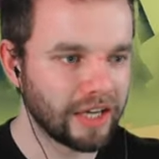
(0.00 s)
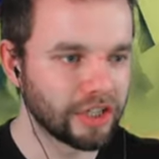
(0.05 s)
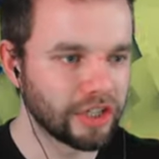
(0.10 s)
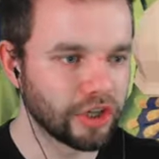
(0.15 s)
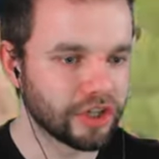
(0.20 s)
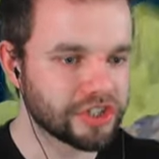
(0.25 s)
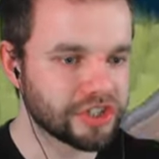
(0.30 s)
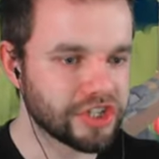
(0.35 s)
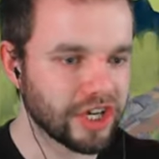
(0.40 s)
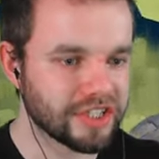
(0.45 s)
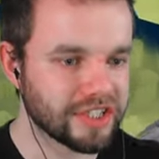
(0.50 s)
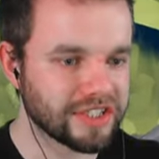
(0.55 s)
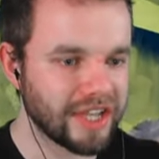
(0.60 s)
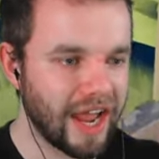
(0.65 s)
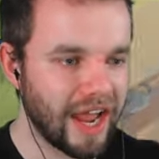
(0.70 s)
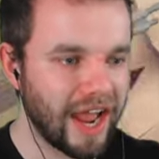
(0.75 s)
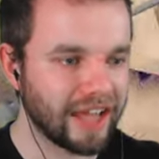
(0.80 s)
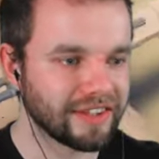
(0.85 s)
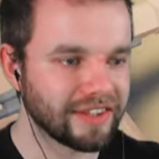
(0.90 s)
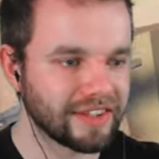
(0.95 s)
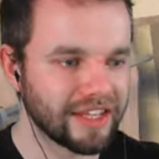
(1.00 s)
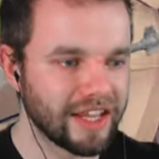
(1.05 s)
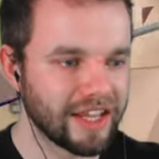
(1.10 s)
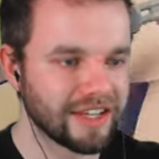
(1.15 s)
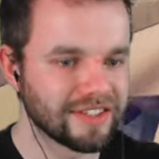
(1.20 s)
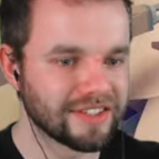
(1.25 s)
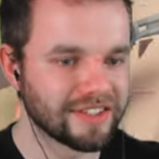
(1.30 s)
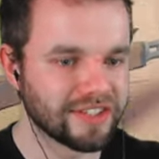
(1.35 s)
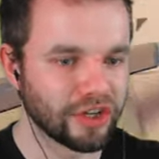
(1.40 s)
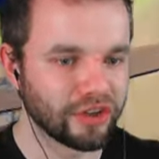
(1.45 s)
look, just to add the
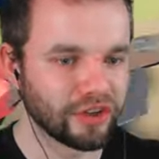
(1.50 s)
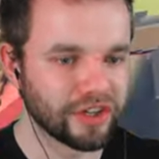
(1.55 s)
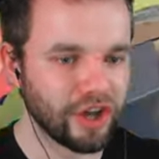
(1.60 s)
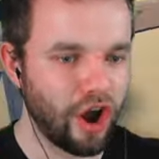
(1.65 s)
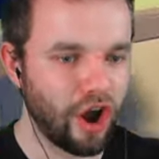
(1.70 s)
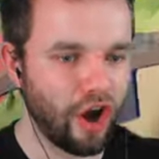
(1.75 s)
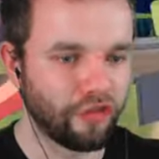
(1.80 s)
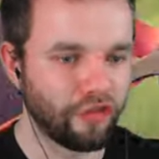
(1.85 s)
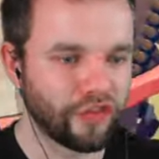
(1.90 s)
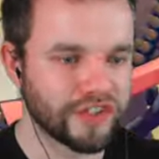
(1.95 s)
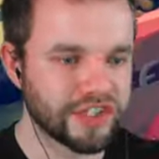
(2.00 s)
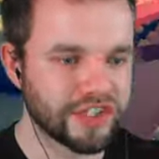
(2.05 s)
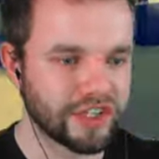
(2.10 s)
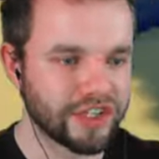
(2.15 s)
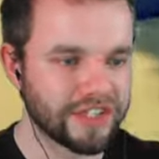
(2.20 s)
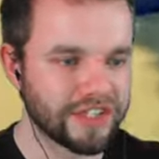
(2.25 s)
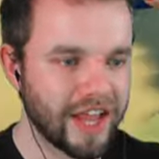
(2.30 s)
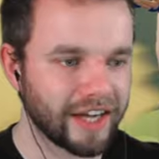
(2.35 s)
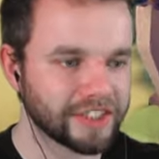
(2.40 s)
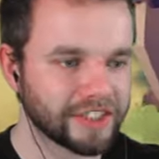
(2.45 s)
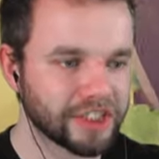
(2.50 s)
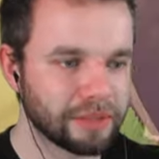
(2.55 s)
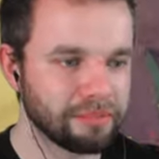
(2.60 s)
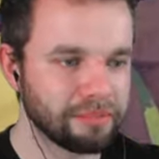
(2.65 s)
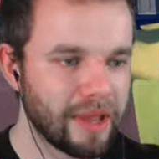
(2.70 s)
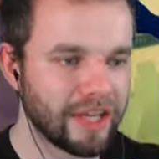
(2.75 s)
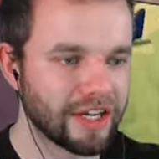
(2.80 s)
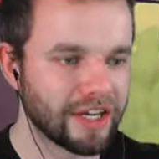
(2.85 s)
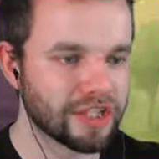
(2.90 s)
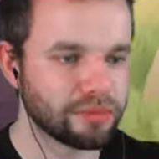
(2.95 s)
insult, the officer has actually
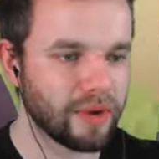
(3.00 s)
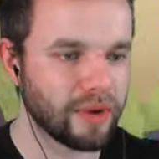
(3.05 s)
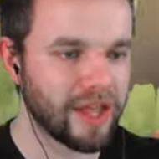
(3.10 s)
made his way